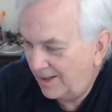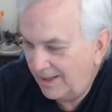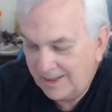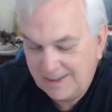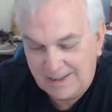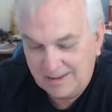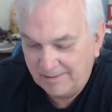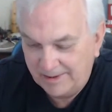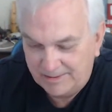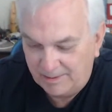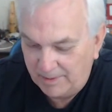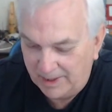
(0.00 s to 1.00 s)
Yeah, it still
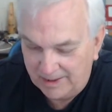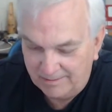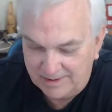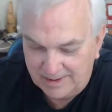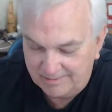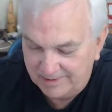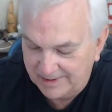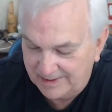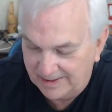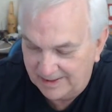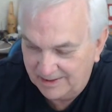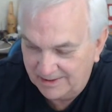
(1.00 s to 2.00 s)
makes me mad every time I
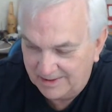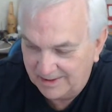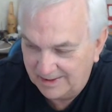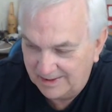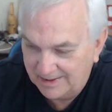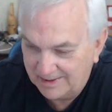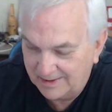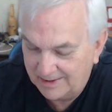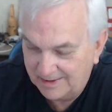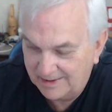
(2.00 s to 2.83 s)
see those things.